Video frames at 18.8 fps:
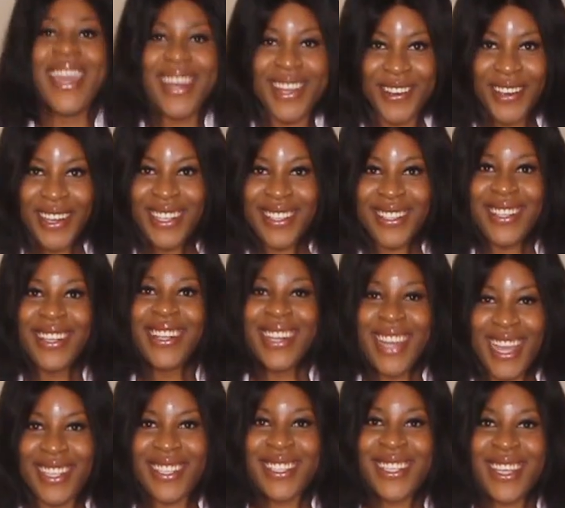Anyways,
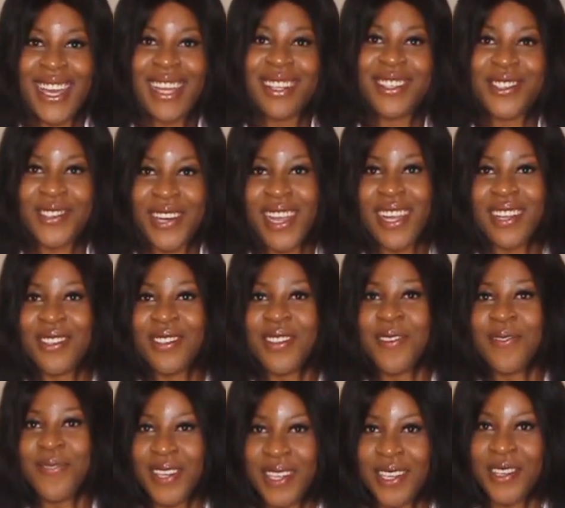let's get straight into
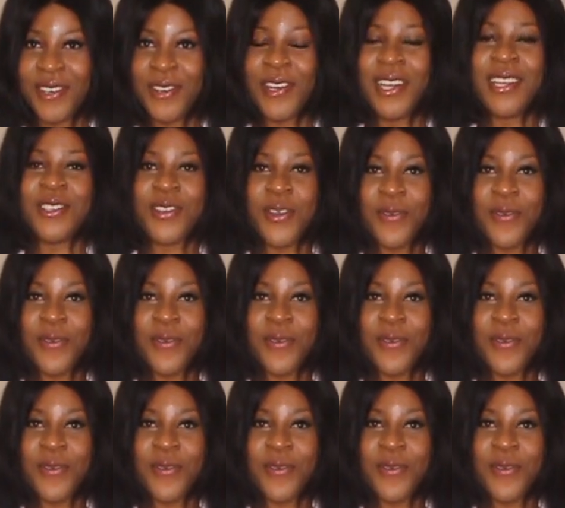the video, and